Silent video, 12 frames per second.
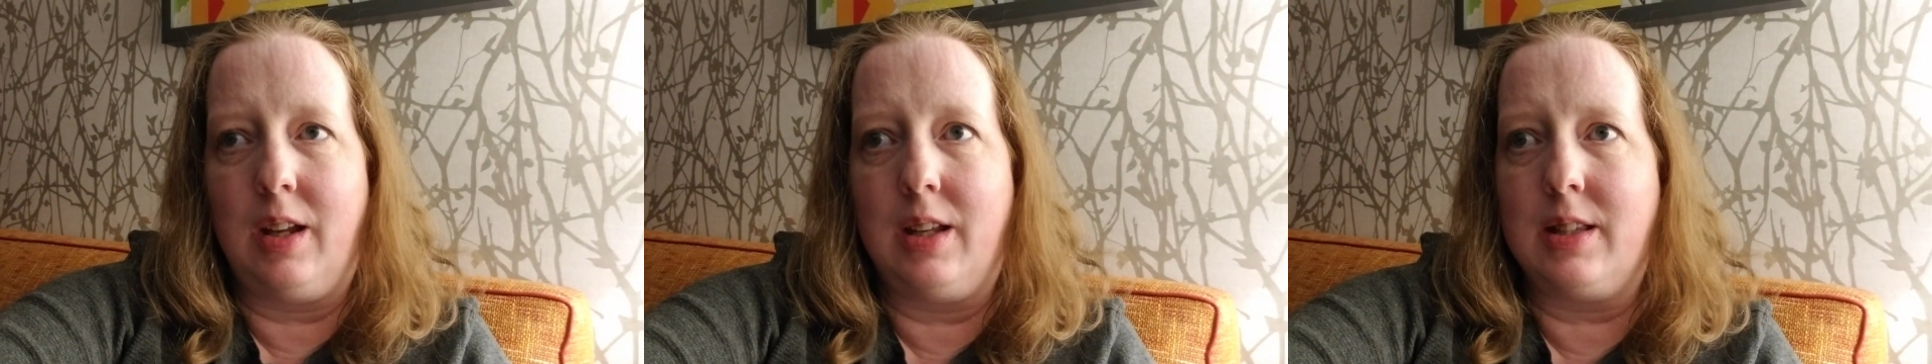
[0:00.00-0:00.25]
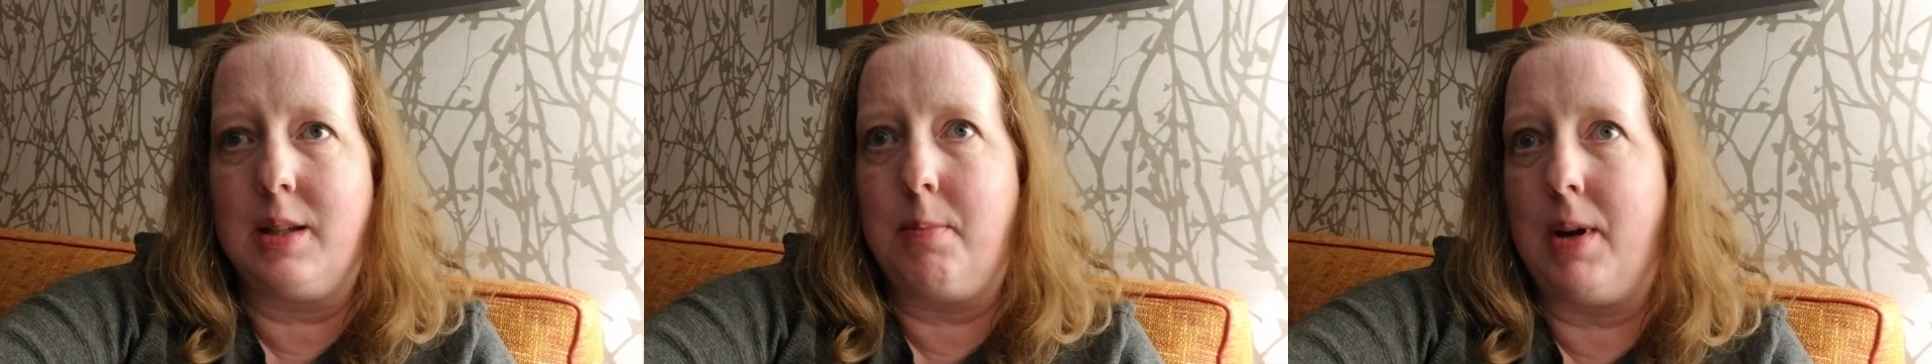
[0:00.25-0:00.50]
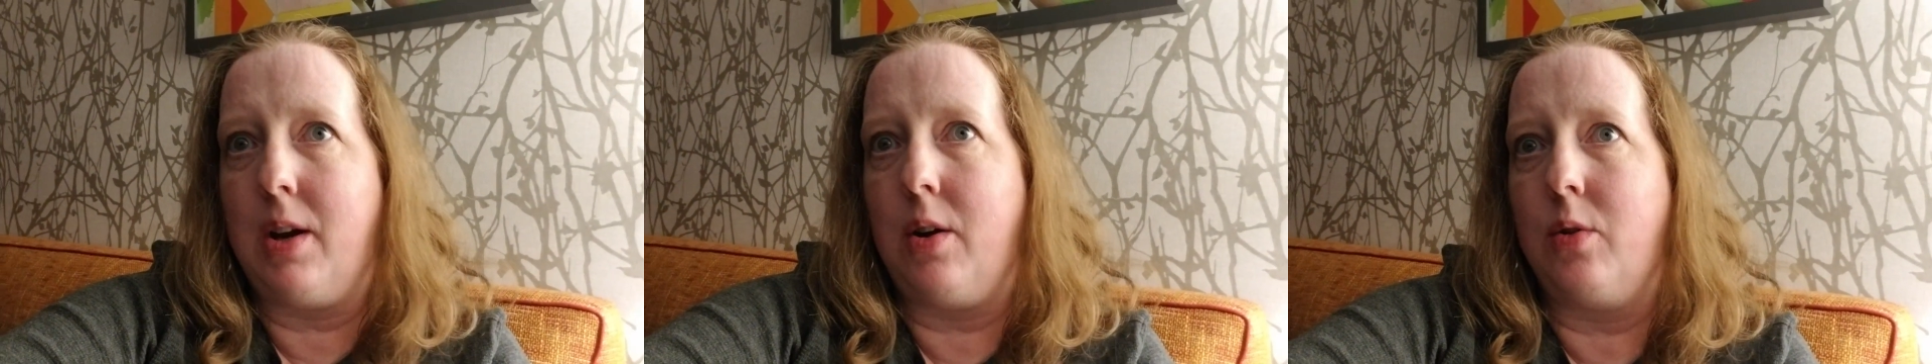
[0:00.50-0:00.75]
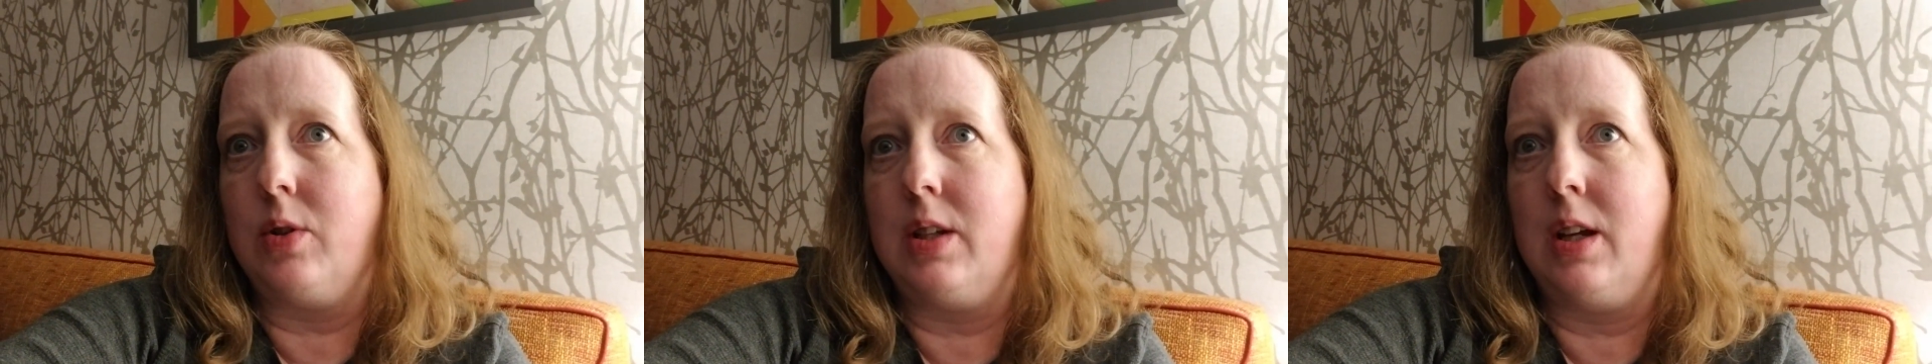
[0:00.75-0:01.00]
It's
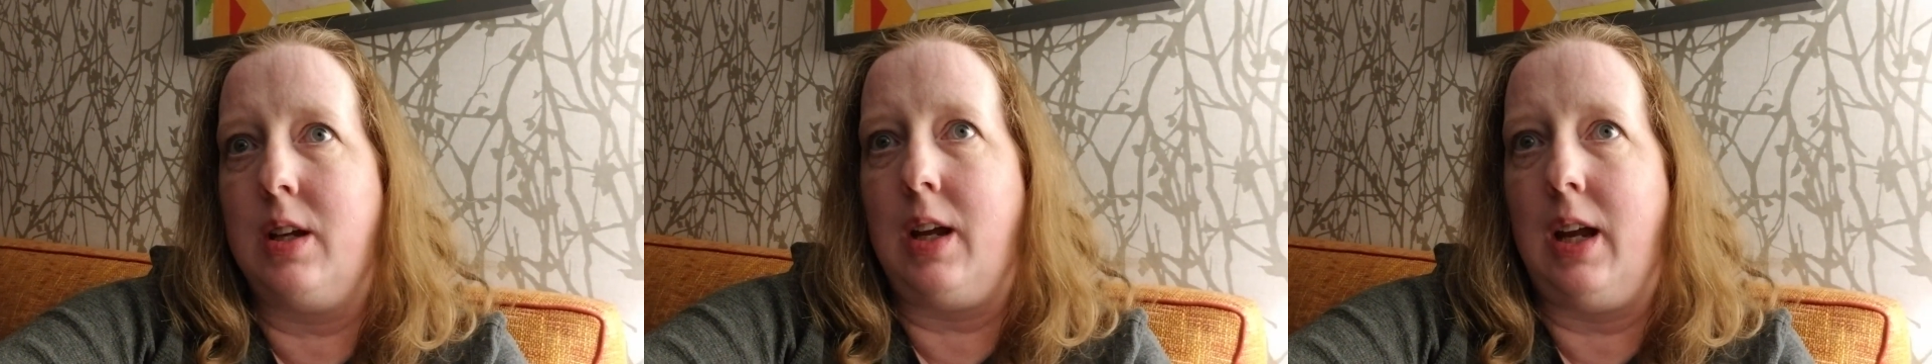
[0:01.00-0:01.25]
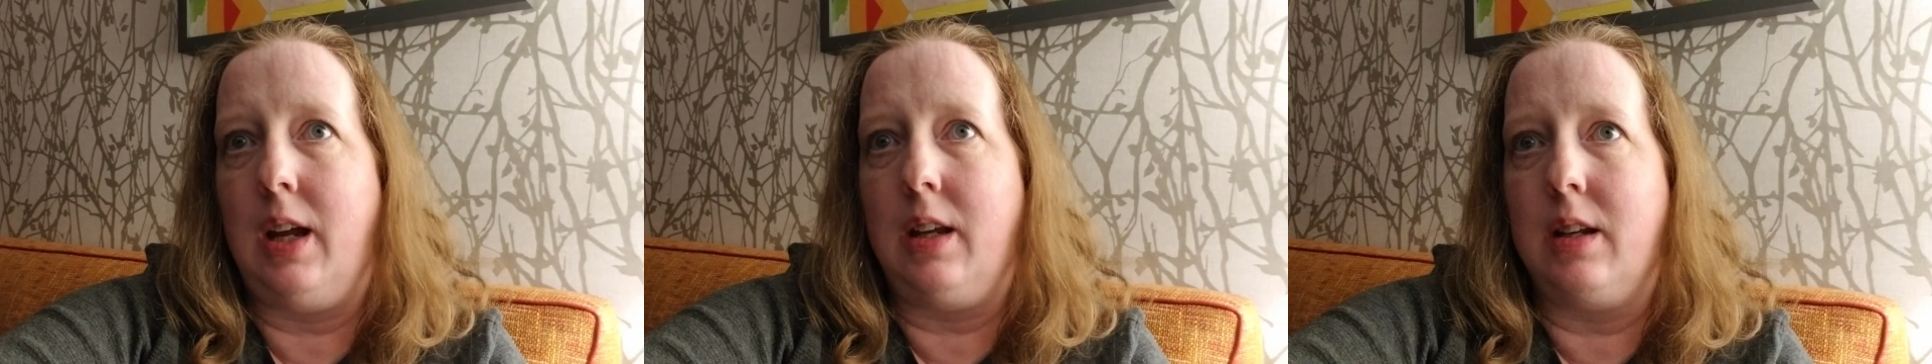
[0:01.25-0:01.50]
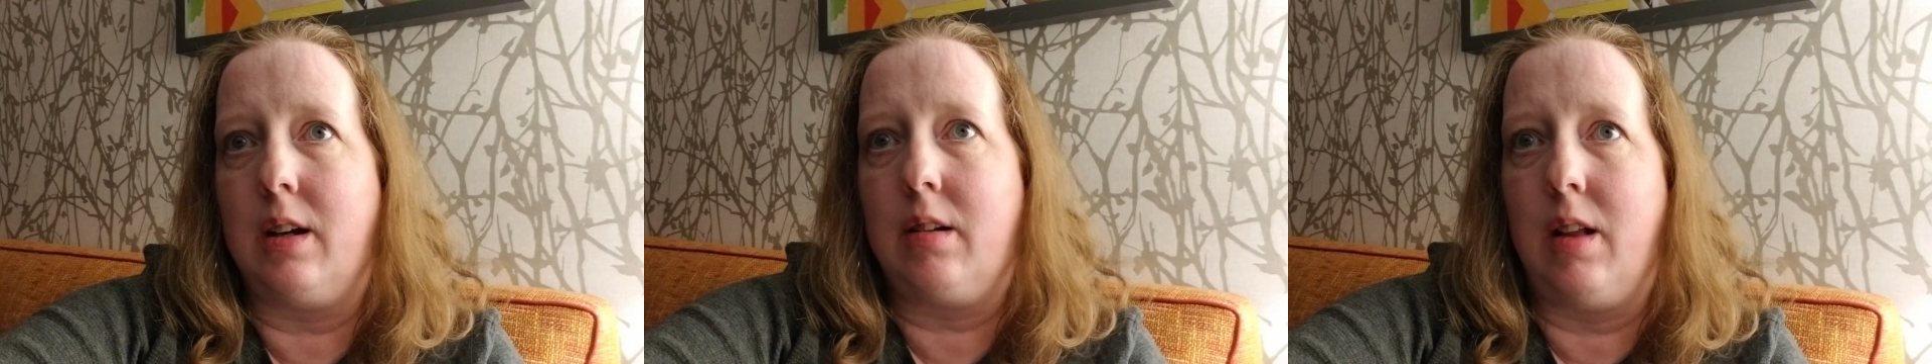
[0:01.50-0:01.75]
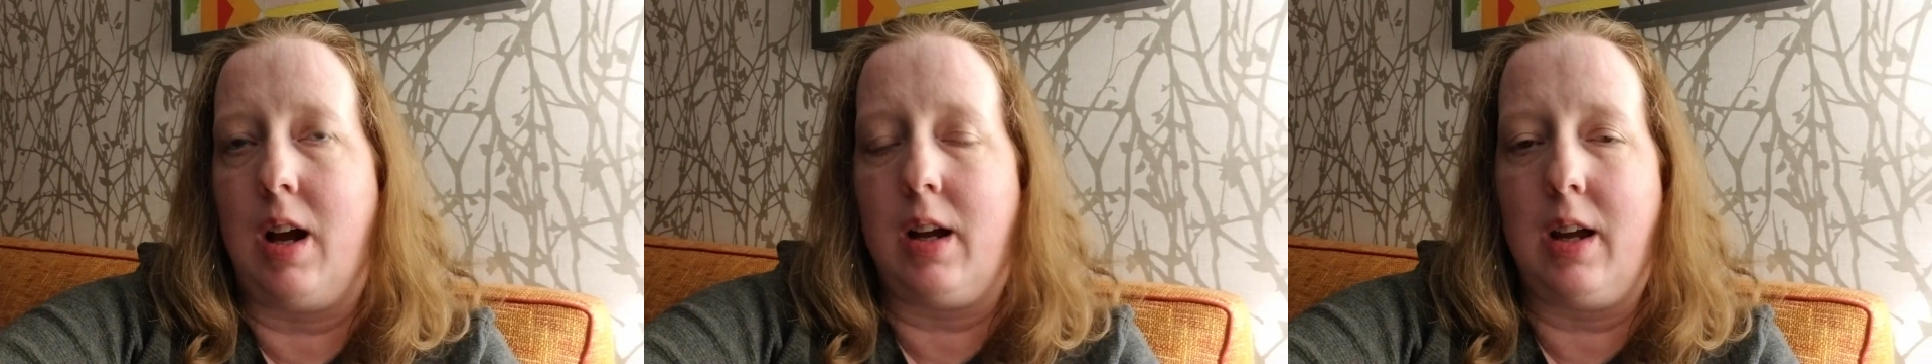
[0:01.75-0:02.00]
about 8
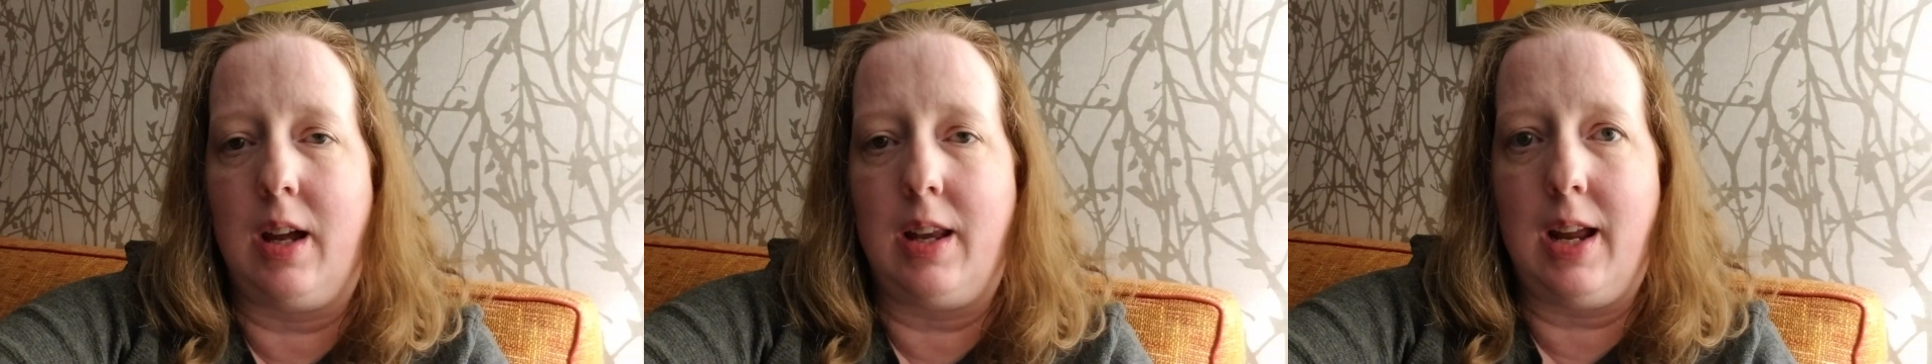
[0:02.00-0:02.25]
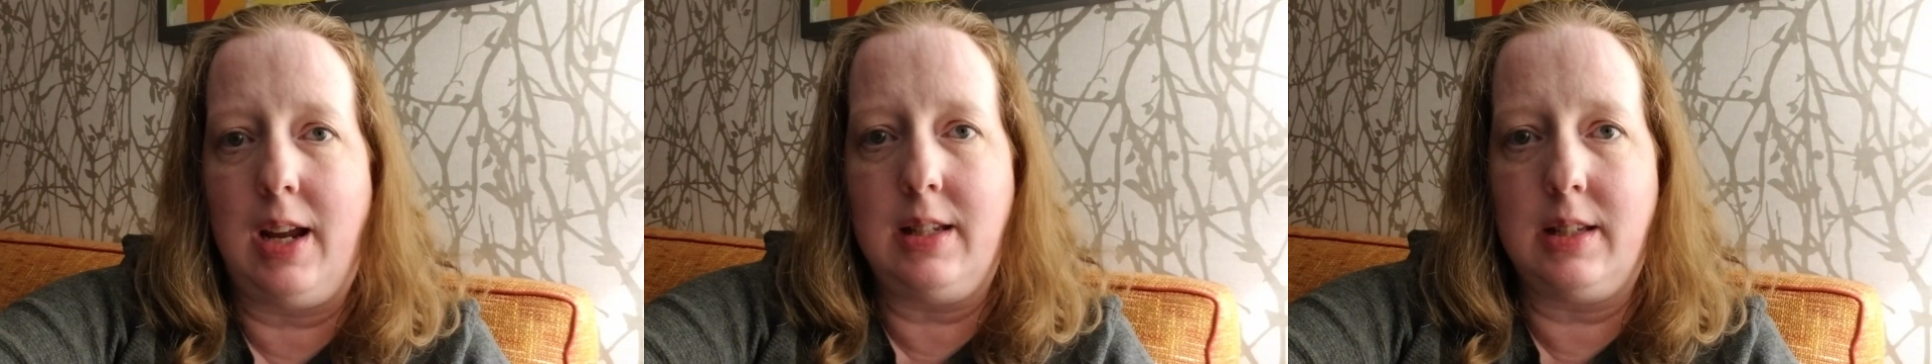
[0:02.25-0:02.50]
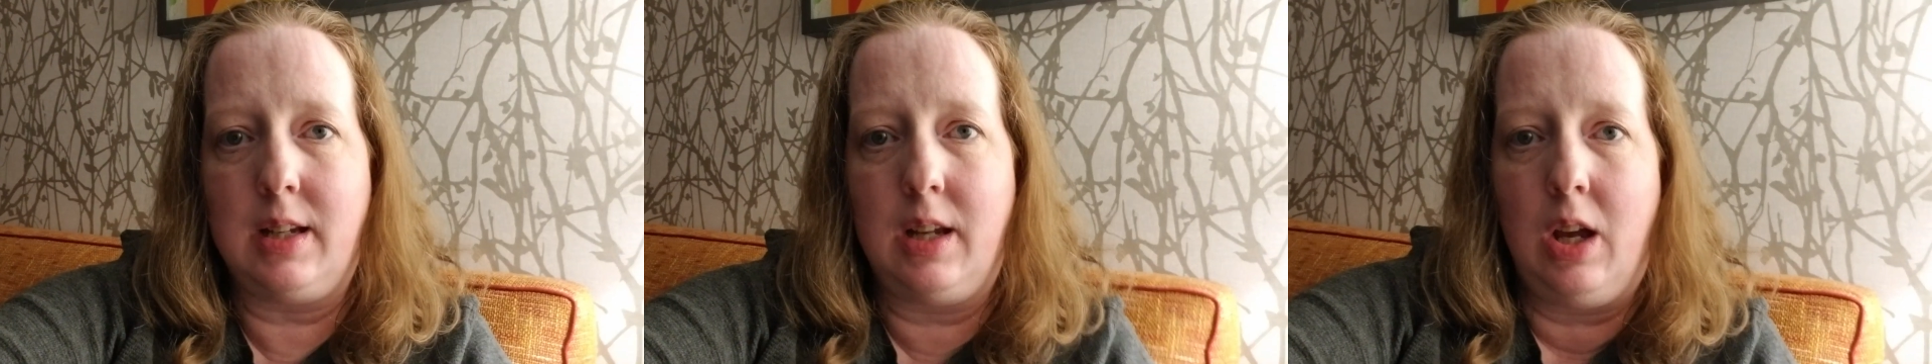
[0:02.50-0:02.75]
o'clock at night.